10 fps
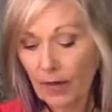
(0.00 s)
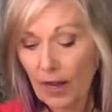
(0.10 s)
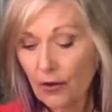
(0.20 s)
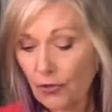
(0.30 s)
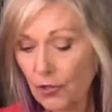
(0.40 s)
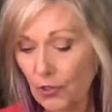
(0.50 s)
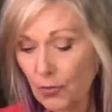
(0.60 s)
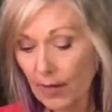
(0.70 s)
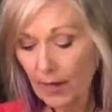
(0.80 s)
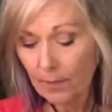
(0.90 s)
How you're
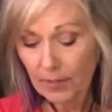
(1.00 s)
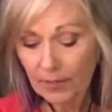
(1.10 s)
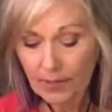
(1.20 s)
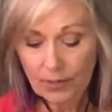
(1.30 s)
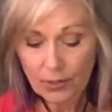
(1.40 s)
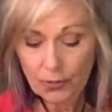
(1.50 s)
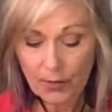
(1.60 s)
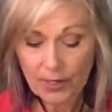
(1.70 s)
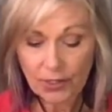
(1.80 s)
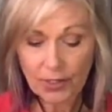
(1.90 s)
showing up in this
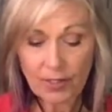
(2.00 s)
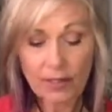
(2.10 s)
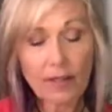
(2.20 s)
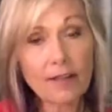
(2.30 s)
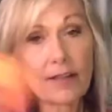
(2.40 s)
situation.